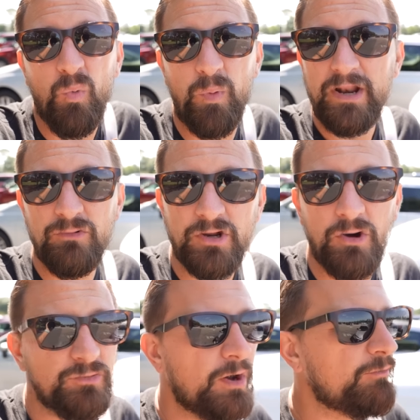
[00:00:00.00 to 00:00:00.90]
We don't
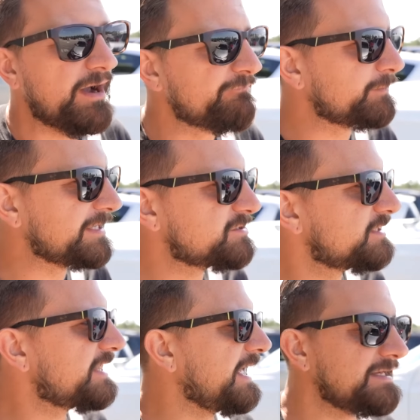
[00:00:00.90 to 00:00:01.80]
know, no confirmation
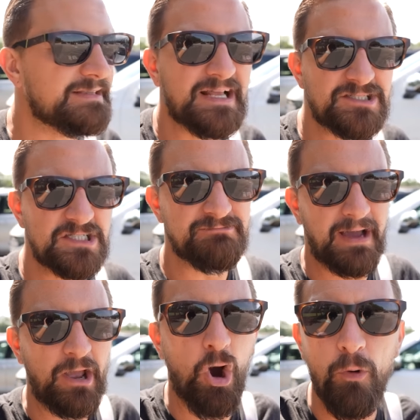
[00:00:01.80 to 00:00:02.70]
of that. That's just
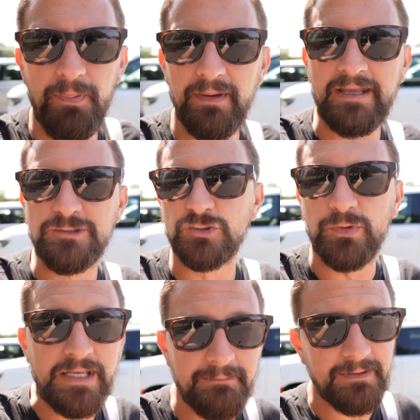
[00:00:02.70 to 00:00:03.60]
my hope and
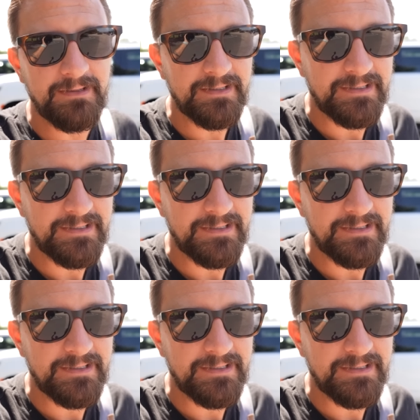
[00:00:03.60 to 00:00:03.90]
dream.